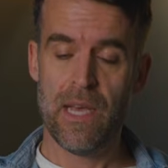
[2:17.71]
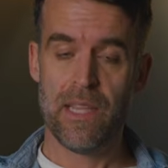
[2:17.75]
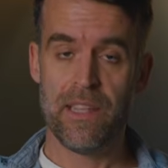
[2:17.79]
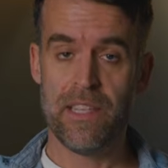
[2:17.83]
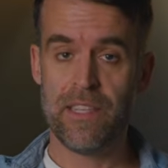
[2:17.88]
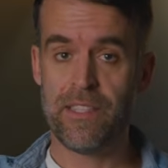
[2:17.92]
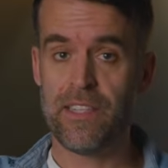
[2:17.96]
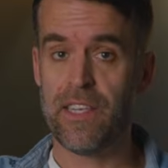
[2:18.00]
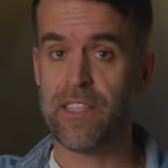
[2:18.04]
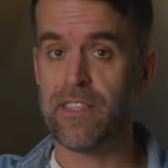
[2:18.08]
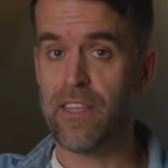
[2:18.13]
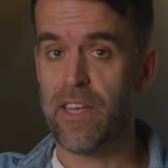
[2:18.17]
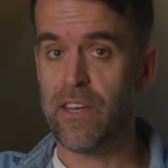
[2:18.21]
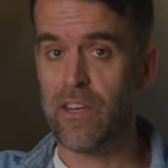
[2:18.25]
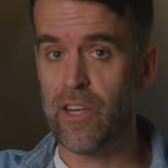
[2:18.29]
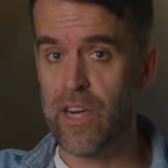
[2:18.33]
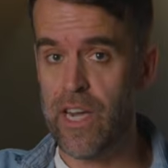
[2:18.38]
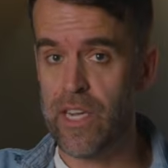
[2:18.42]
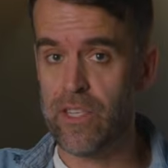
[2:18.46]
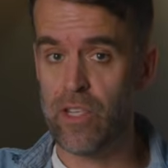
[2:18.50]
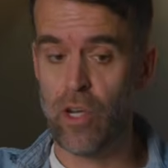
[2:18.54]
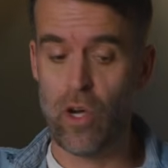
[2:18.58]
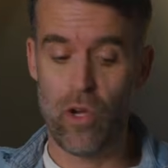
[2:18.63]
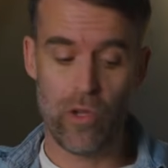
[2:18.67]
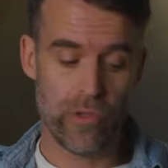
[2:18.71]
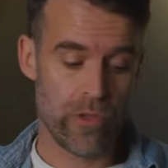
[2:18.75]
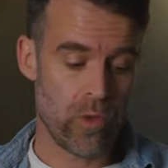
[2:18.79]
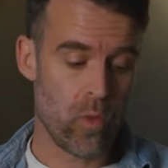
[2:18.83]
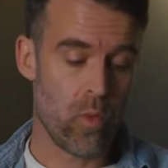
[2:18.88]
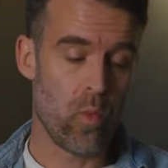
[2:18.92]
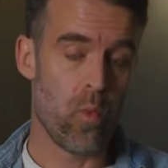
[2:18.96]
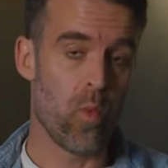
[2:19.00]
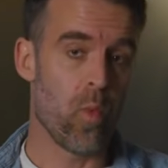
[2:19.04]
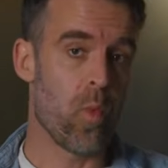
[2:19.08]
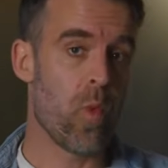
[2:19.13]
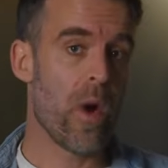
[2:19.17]
The 600X
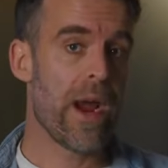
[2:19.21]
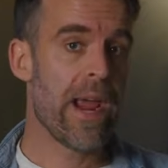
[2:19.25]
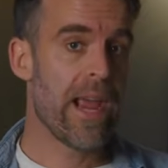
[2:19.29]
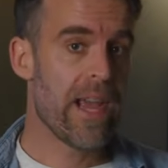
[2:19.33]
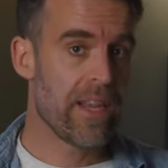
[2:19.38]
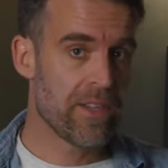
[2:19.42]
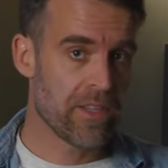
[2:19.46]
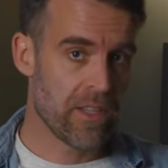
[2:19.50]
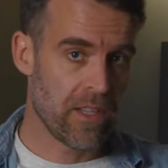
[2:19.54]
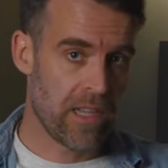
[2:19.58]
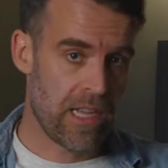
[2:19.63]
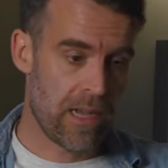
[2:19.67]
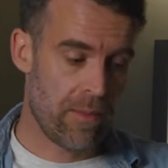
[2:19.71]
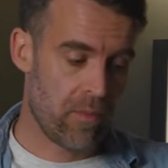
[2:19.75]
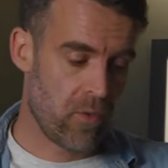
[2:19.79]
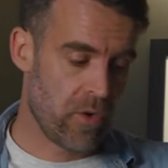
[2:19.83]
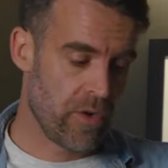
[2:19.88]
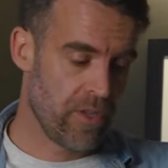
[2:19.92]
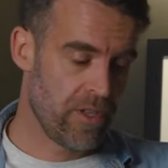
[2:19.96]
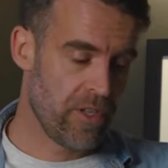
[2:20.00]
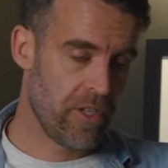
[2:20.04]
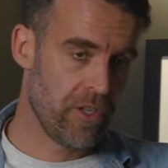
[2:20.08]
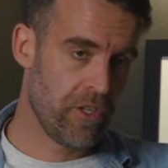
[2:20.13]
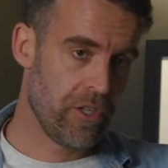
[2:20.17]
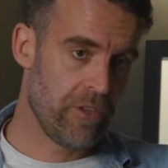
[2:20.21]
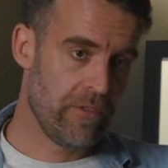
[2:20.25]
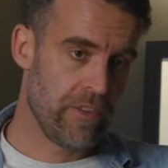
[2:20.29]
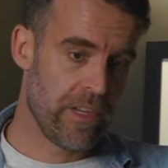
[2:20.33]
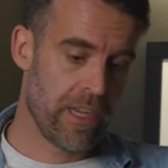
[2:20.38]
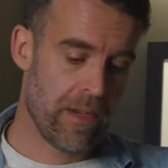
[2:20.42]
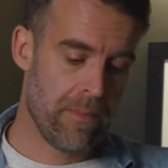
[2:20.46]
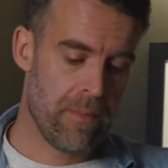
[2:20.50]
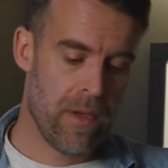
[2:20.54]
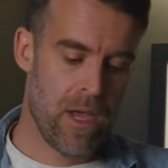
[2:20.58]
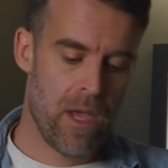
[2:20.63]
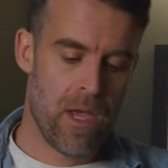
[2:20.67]
also weighs a lot more than the
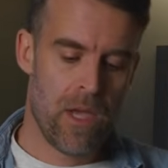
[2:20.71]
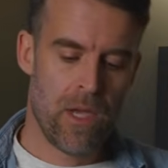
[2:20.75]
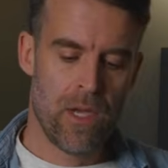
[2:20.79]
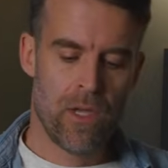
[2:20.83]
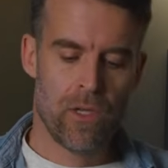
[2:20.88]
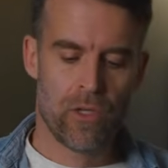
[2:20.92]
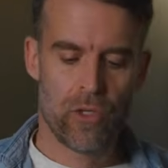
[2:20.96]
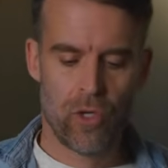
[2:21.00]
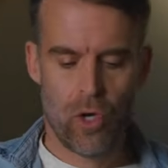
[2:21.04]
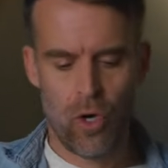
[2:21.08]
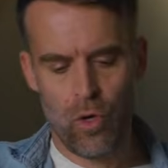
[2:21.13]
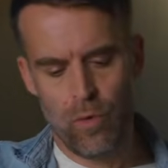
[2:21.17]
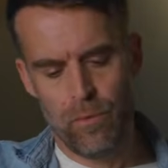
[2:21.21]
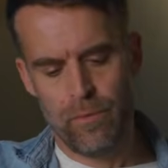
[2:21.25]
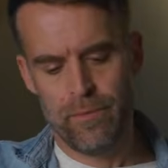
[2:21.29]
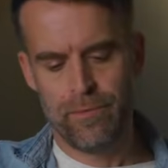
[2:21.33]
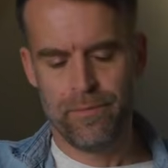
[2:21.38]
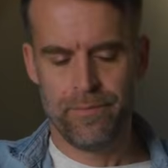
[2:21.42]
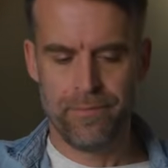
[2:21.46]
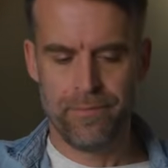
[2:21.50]
GVM. So